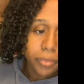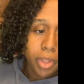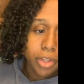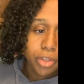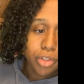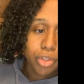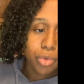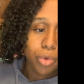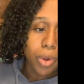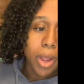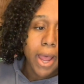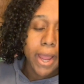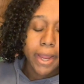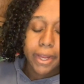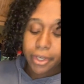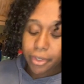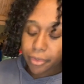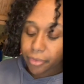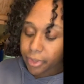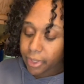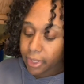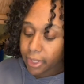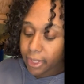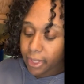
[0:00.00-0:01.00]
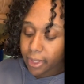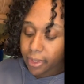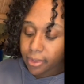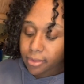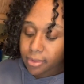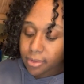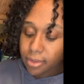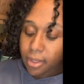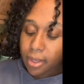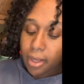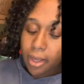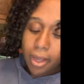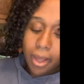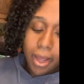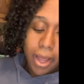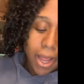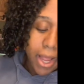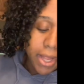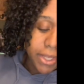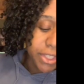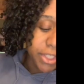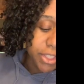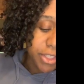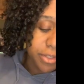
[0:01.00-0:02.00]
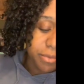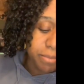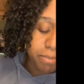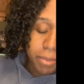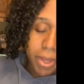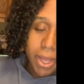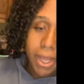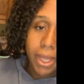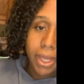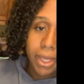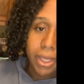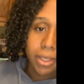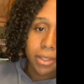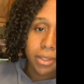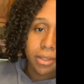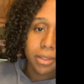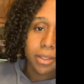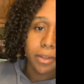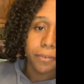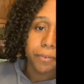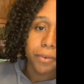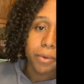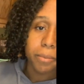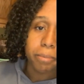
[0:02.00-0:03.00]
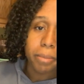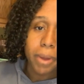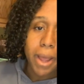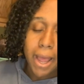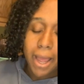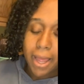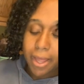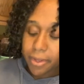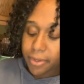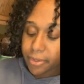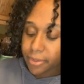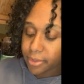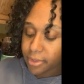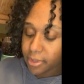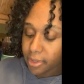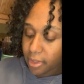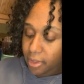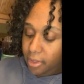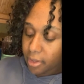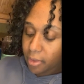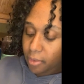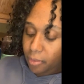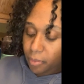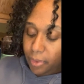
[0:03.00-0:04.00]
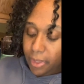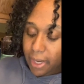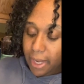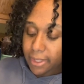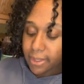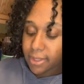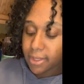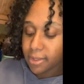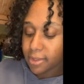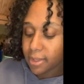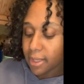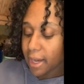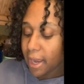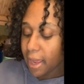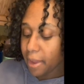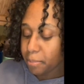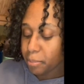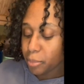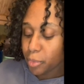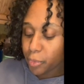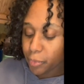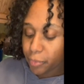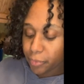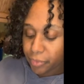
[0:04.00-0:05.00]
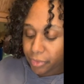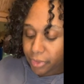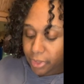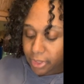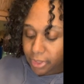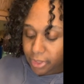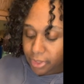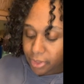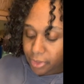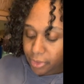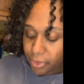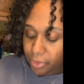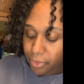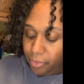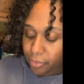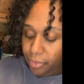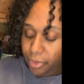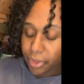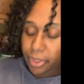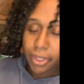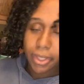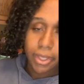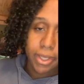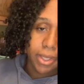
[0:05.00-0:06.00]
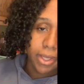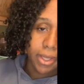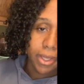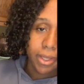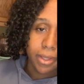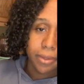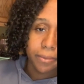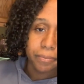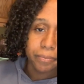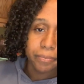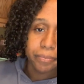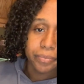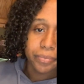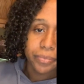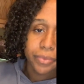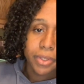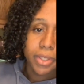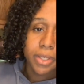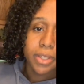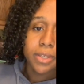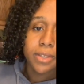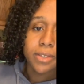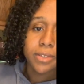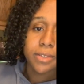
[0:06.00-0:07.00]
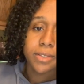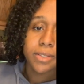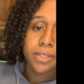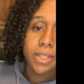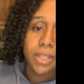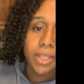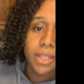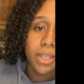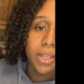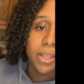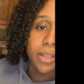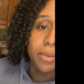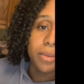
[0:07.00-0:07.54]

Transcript: dry ingredients, I just made different piles. When I did that, I moved it so you really can't see,